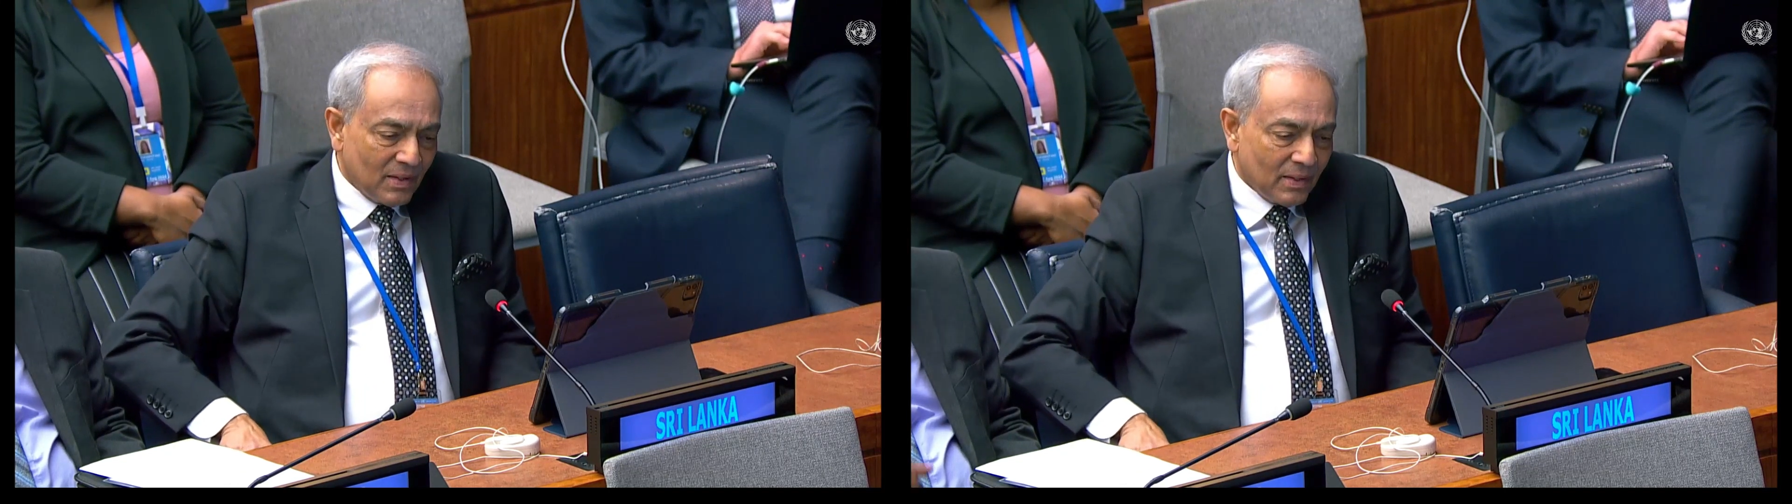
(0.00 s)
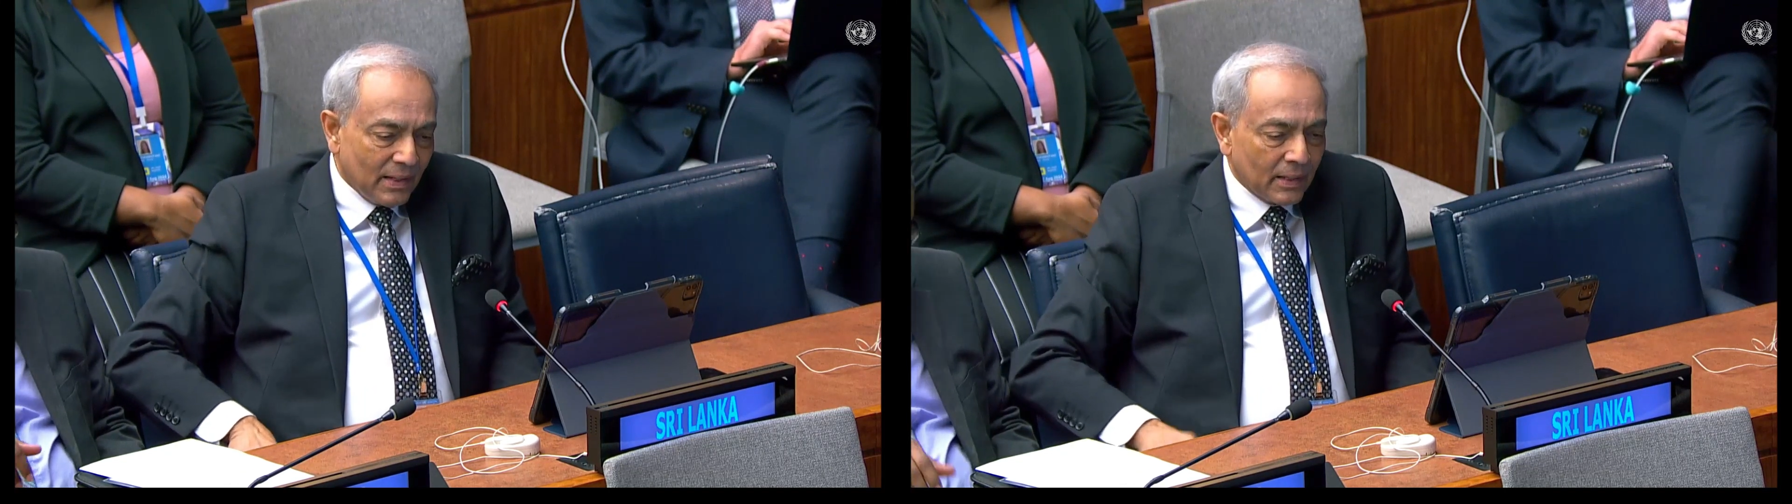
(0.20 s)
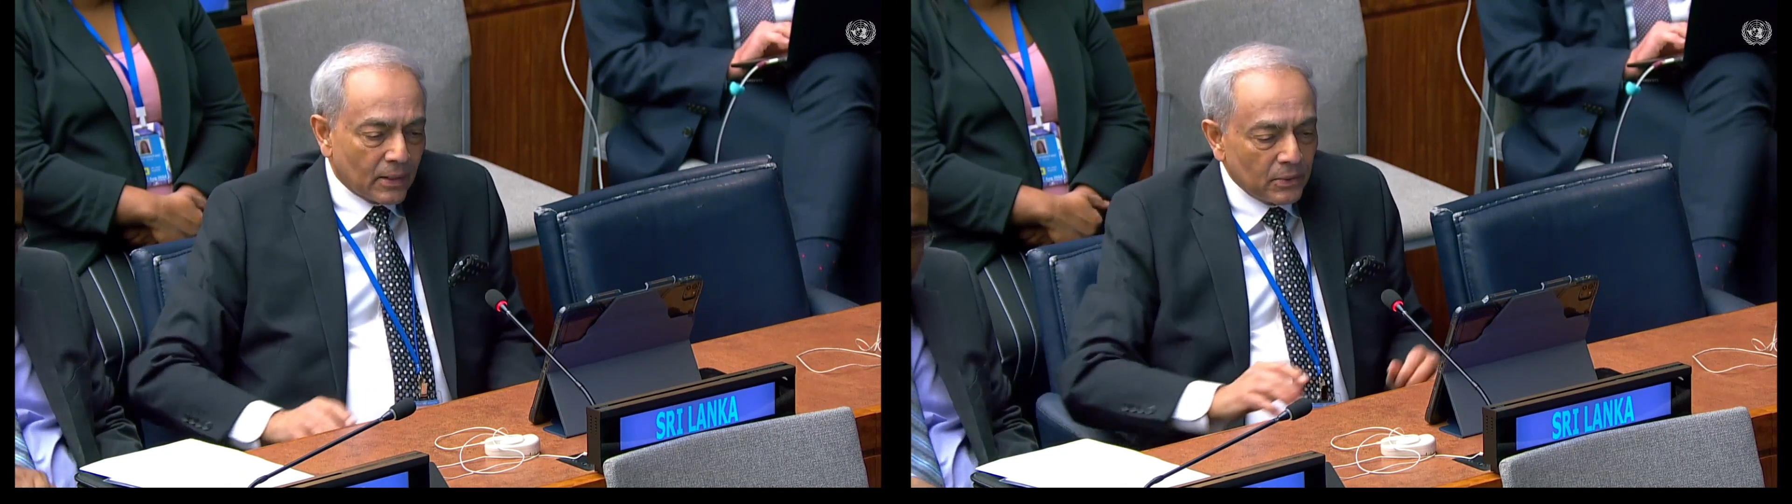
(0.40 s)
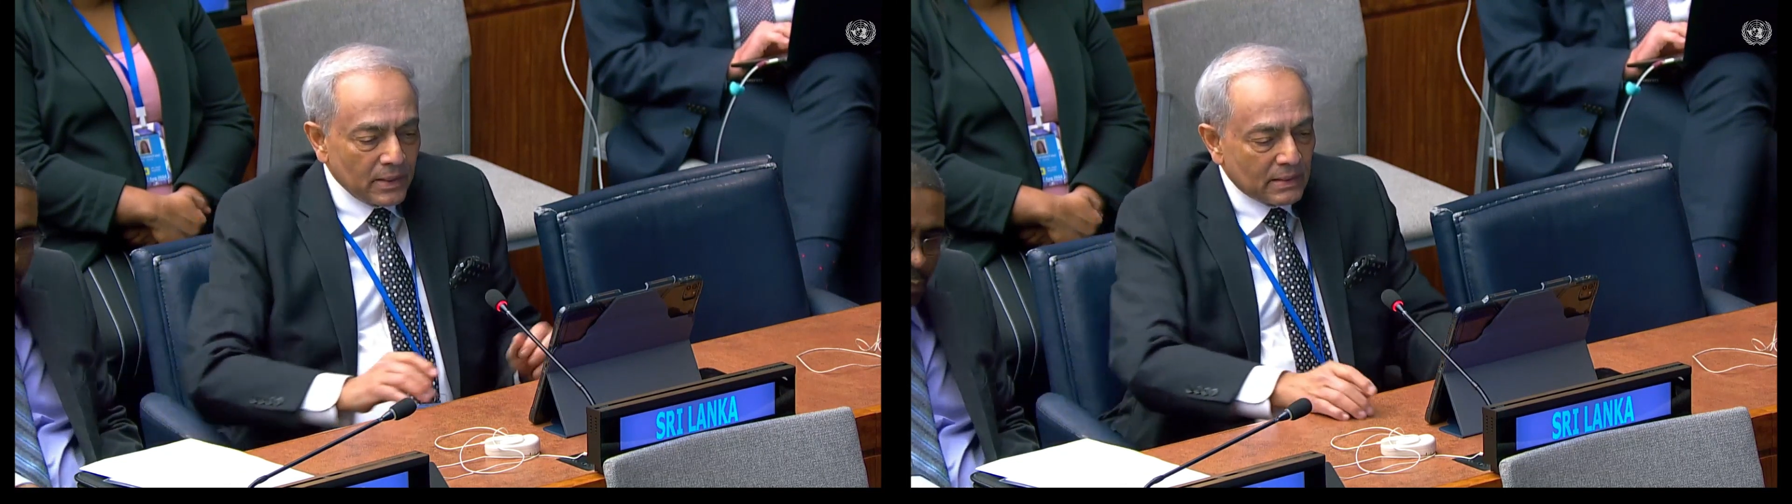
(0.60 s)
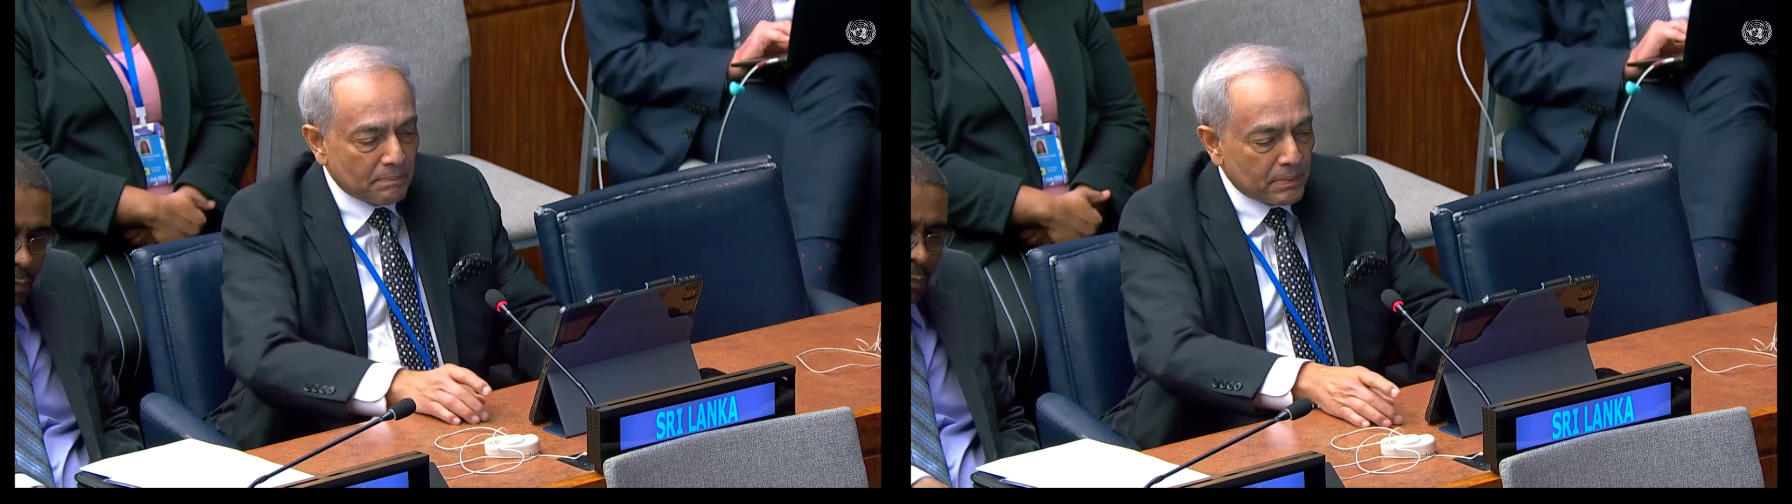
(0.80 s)

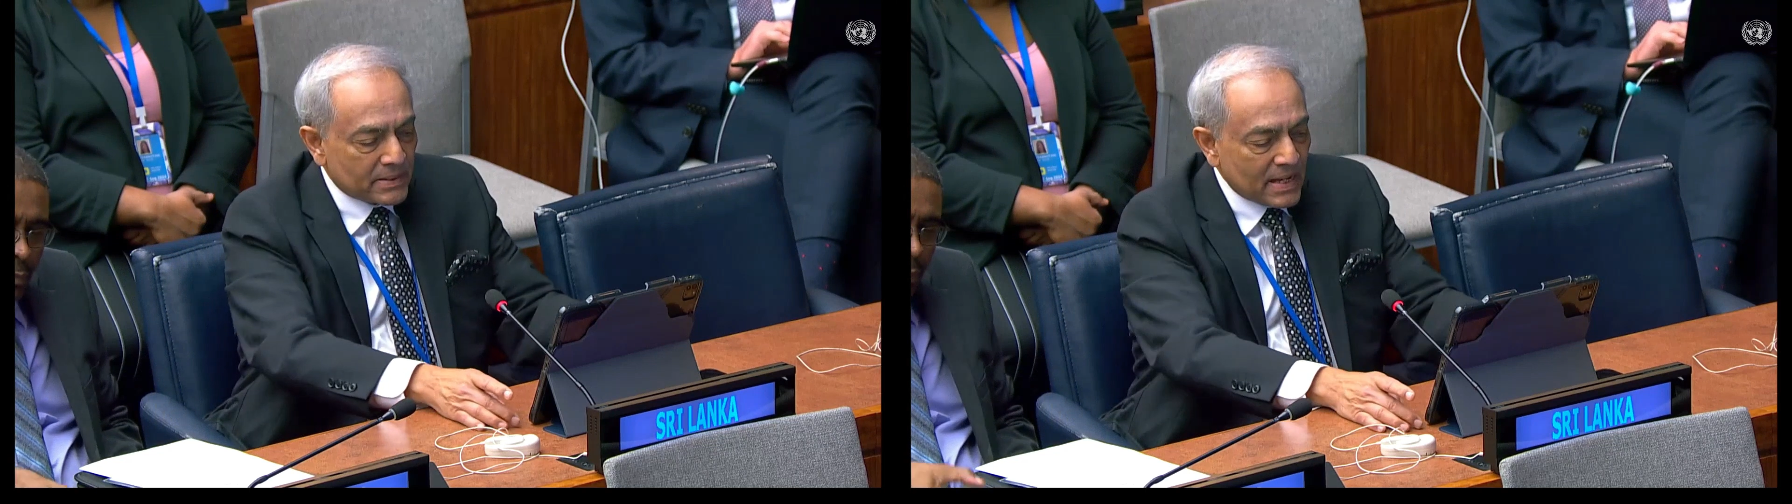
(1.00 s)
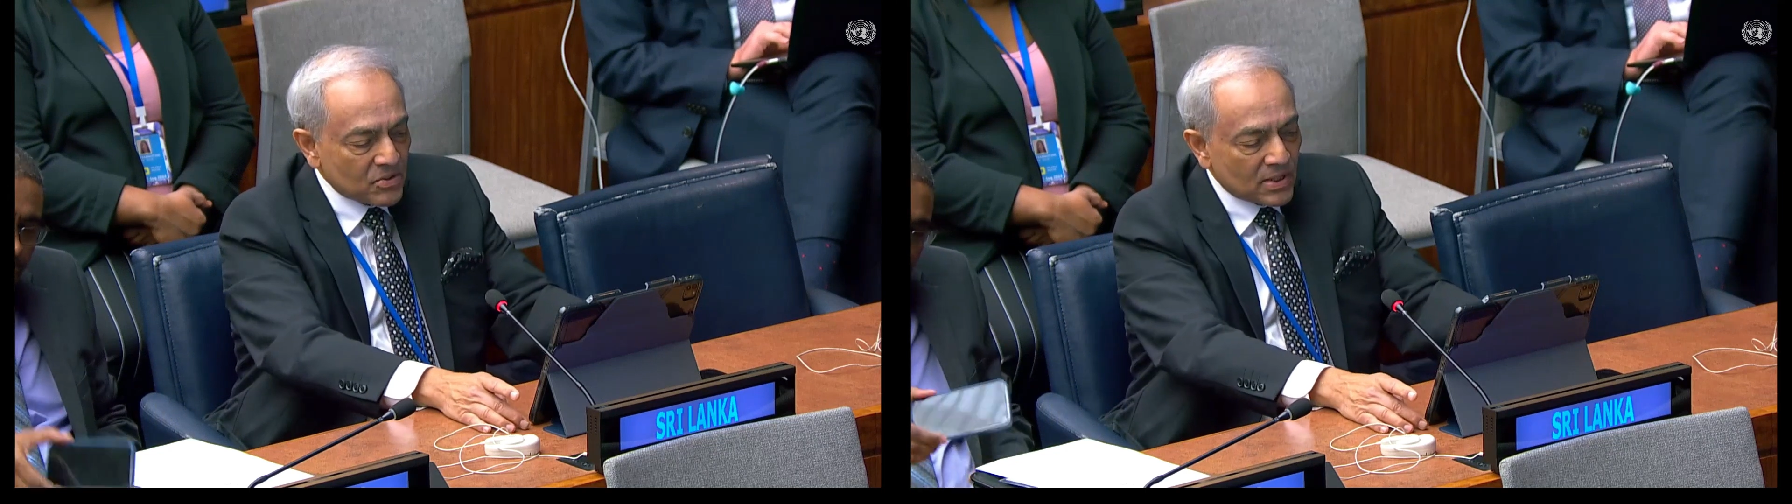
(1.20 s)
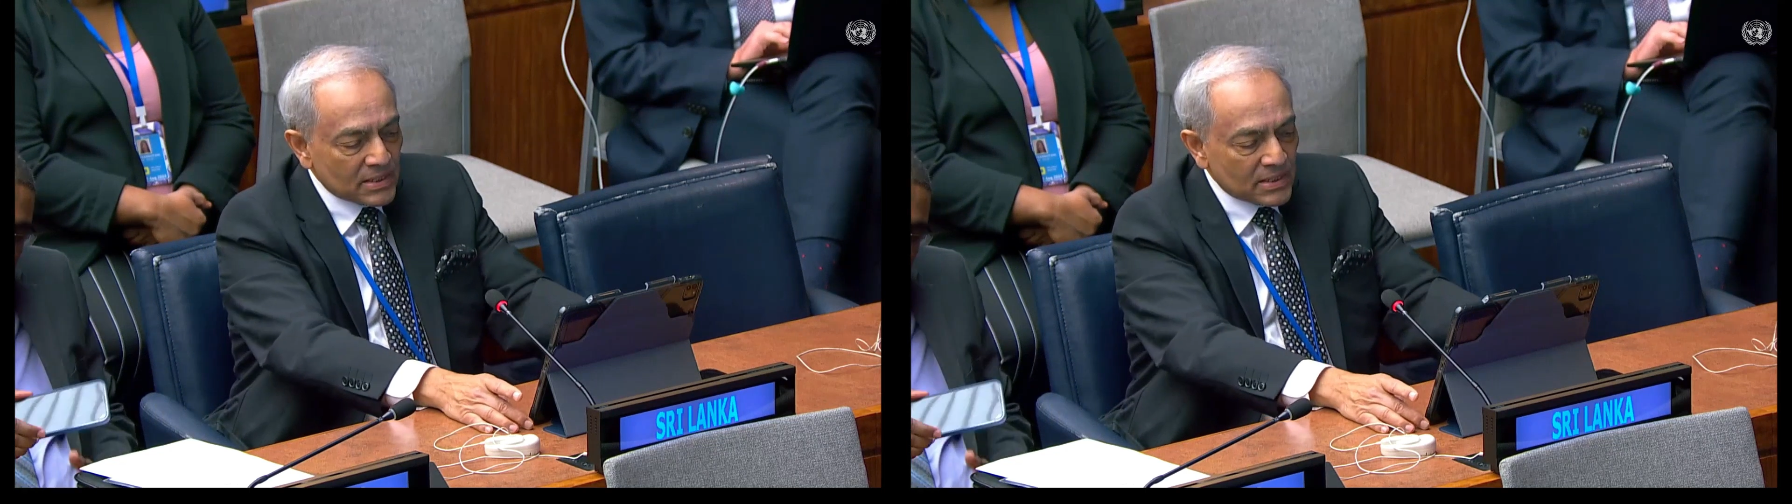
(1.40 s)
including the potential